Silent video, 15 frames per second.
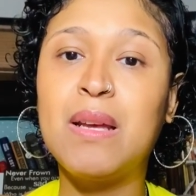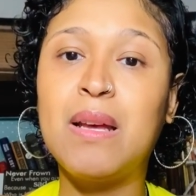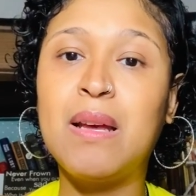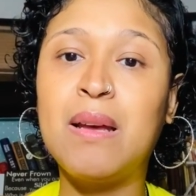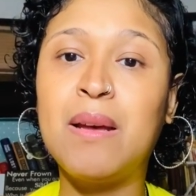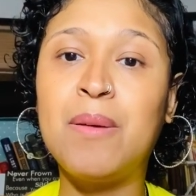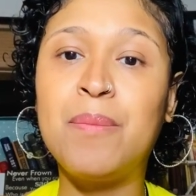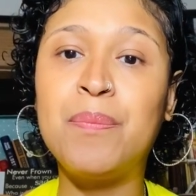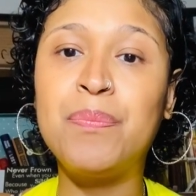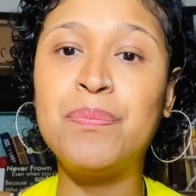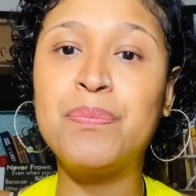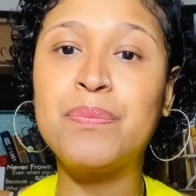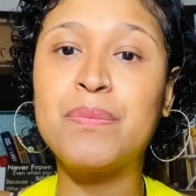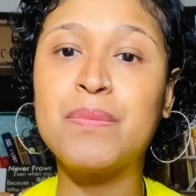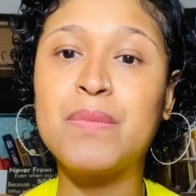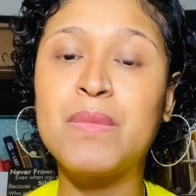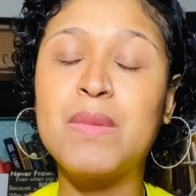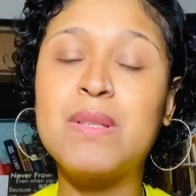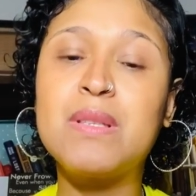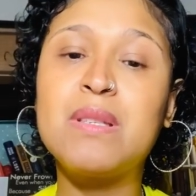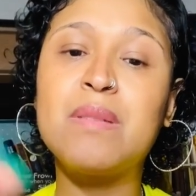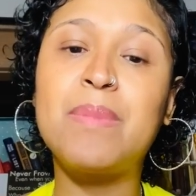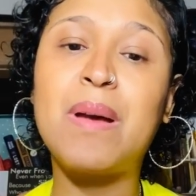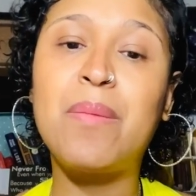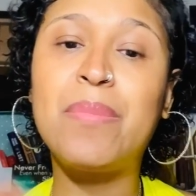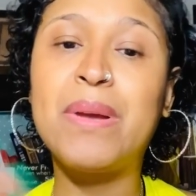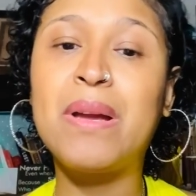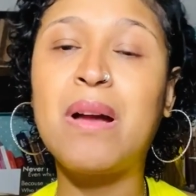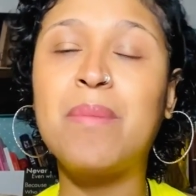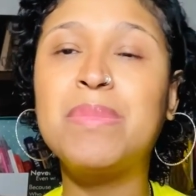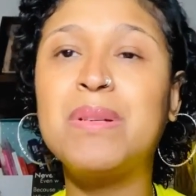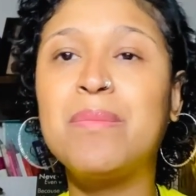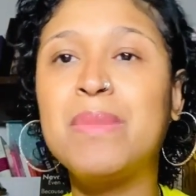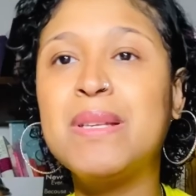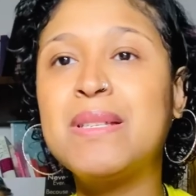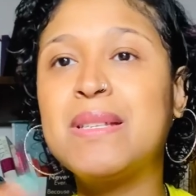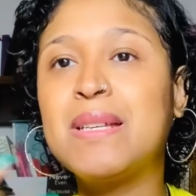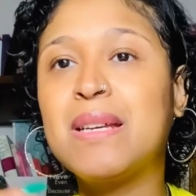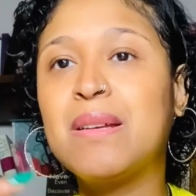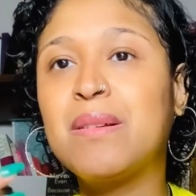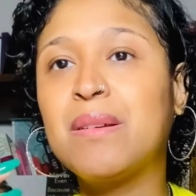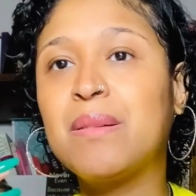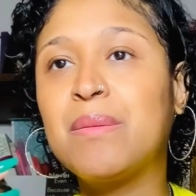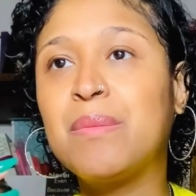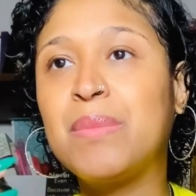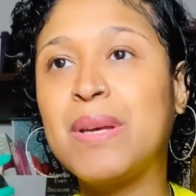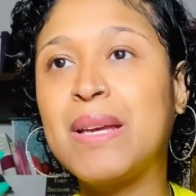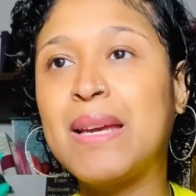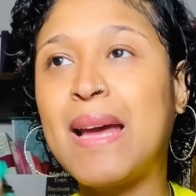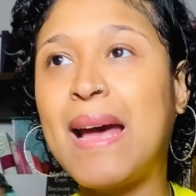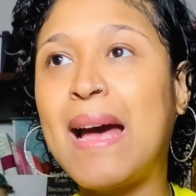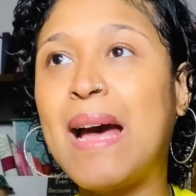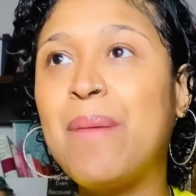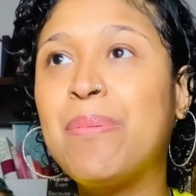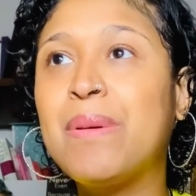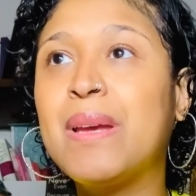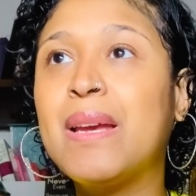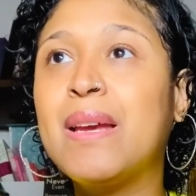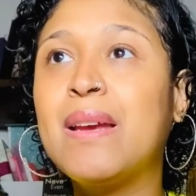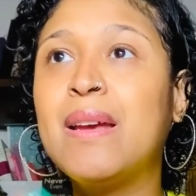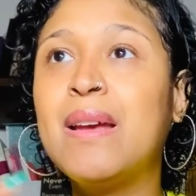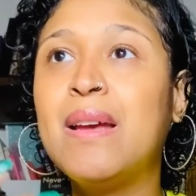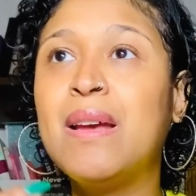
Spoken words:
This is about being optimistic, being happy,